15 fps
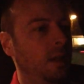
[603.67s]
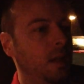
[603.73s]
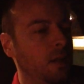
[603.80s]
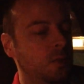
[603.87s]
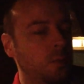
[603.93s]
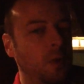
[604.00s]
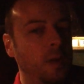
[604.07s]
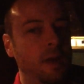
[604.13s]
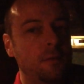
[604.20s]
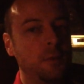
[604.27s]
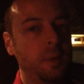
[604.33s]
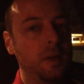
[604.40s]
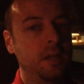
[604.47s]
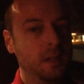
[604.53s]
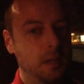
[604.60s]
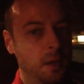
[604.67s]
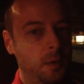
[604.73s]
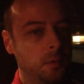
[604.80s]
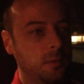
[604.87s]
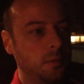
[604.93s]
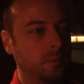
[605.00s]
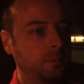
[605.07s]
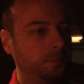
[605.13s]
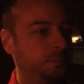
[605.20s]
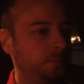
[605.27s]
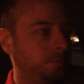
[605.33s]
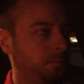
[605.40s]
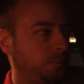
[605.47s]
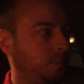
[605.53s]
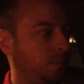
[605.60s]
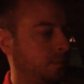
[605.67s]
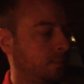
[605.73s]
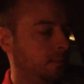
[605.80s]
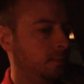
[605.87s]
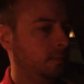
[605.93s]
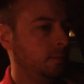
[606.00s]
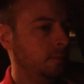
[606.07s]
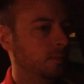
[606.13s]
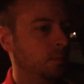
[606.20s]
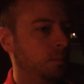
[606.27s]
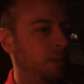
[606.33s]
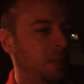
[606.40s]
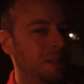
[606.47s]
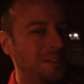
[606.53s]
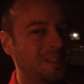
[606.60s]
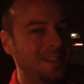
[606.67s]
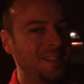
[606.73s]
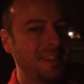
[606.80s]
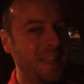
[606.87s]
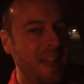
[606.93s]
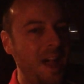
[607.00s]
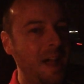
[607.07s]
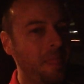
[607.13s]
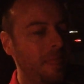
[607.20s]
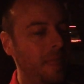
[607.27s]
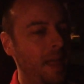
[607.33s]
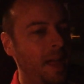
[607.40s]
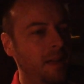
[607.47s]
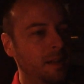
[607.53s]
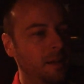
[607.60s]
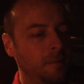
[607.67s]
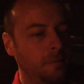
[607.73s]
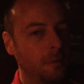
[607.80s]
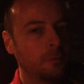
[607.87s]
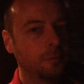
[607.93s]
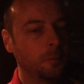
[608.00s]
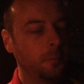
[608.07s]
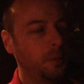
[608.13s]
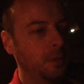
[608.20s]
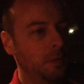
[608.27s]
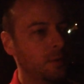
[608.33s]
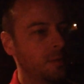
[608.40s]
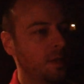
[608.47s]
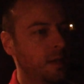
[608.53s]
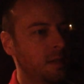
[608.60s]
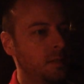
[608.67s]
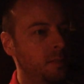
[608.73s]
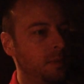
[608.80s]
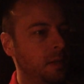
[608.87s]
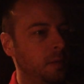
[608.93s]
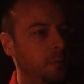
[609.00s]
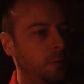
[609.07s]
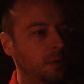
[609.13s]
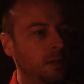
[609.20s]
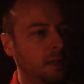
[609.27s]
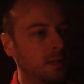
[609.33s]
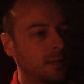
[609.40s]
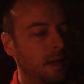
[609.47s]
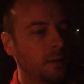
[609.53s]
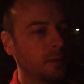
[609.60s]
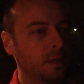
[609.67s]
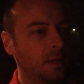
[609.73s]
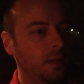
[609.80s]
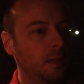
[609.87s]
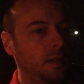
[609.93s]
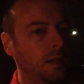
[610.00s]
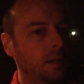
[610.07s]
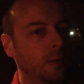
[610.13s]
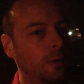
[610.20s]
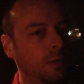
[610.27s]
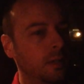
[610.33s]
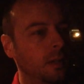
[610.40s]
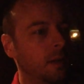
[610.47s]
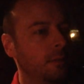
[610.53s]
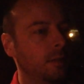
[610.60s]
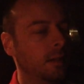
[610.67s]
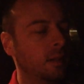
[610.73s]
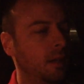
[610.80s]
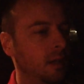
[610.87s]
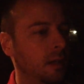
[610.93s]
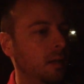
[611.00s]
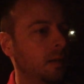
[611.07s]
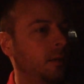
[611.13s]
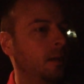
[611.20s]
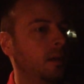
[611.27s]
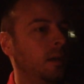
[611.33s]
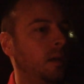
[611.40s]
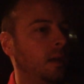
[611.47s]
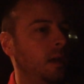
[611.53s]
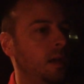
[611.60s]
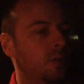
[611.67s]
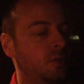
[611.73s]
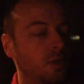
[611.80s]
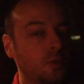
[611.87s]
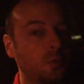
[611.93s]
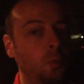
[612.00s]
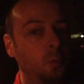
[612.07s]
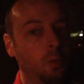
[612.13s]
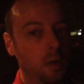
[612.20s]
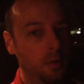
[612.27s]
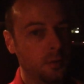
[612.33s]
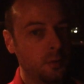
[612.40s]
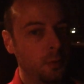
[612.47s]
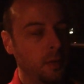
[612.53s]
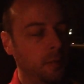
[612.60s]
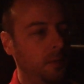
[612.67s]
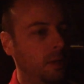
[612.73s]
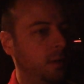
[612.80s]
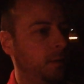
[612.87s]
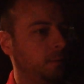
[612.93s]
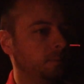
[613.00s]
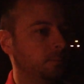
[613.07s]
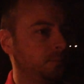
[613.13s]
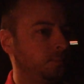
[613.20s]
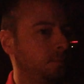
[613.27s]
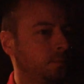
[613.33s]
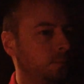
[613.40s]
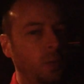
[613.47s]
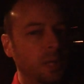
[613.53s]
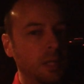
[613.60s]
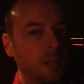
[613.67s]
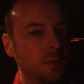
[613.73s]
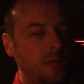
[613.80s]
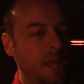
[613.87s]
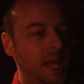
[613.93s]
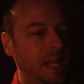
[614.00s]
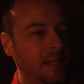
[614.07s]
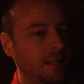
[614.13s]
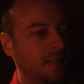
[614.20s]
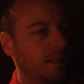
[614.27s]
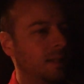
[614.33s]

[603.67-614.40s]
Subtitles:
it's what everybody knows, because it's not that different from Windows XP when you get down to the nitty-gritty of it. It just runs way better. Windows 8.